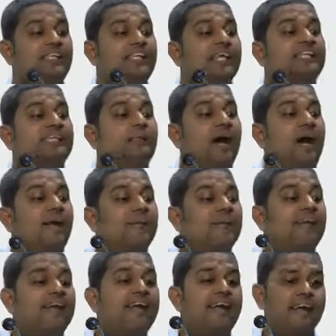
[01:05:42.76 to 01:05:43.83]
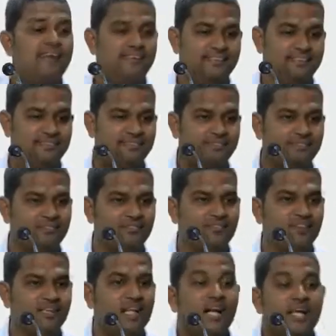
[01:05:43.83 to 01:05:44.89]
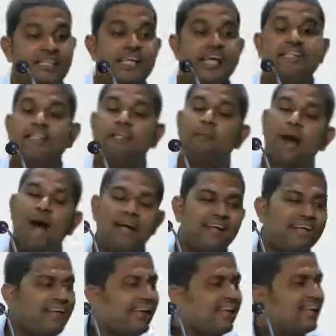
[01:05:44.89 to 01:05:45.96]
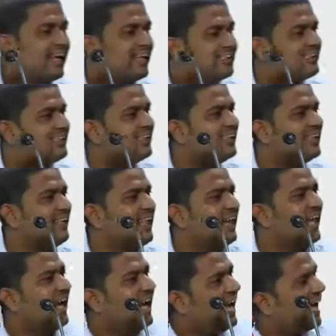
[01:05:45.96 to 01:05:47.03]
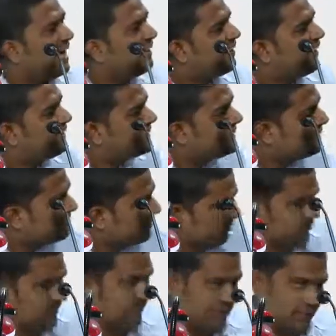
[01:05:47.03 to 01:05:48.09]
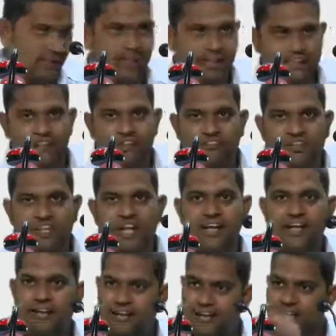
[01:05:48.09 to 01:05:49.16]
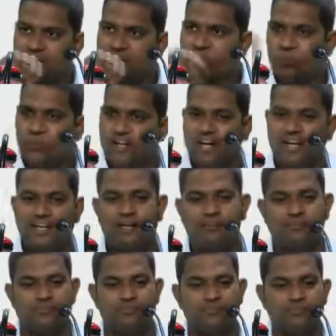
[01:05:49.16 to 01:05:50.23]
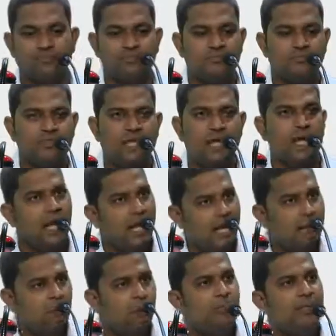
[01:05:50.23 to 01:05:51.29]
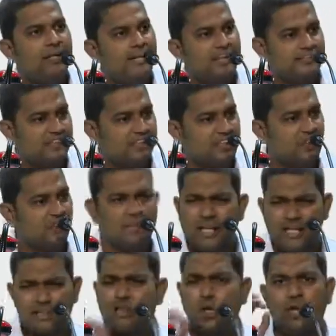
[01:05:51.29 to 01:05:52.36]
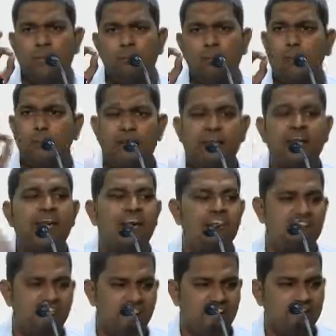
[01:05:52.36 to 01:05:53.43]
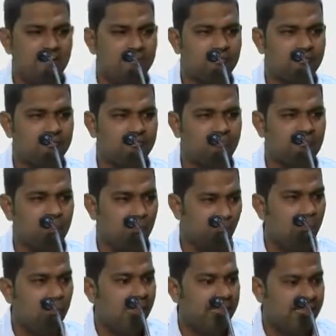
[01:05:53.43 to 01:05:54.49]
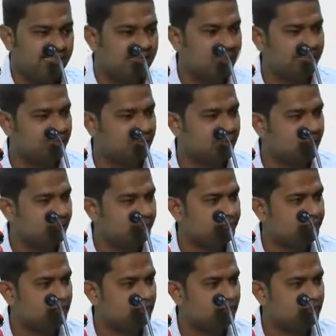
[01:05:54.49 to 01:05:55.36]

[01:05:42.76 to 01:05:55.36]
check some other date, check some another class, and the rest of the line is shouting at them. In Mumbai, there is a system that is not implemented everywhere. Mumbai, there is a system.